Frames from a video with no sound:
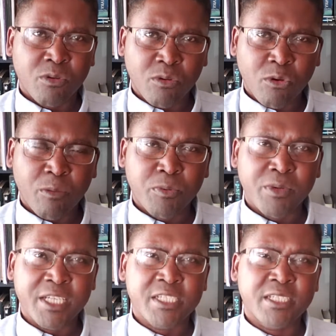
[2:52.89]

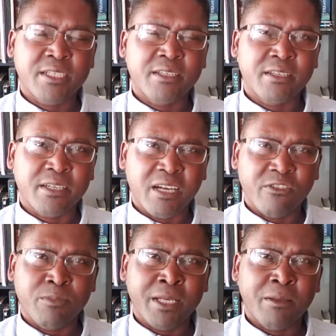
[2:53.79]
corporation, the
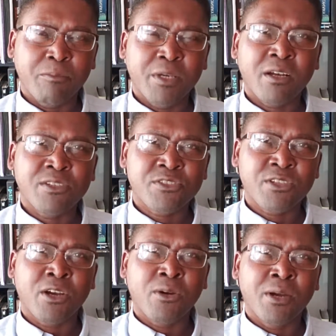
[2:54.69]
government, but
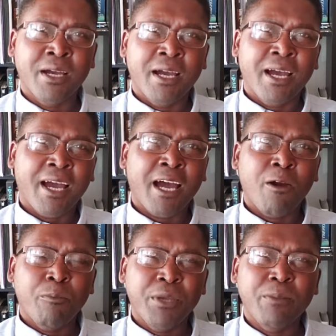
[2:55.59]
also
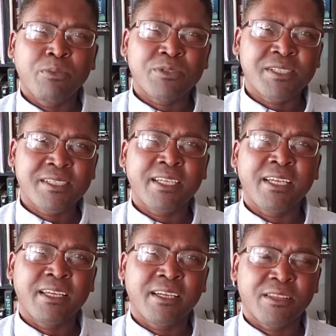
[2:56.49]
how people
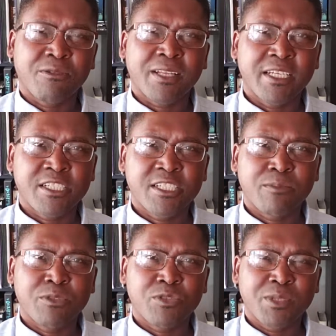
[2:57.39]
see the
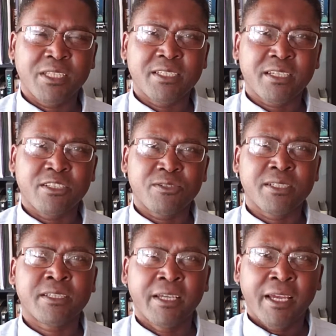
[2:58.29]
relationship between these countries.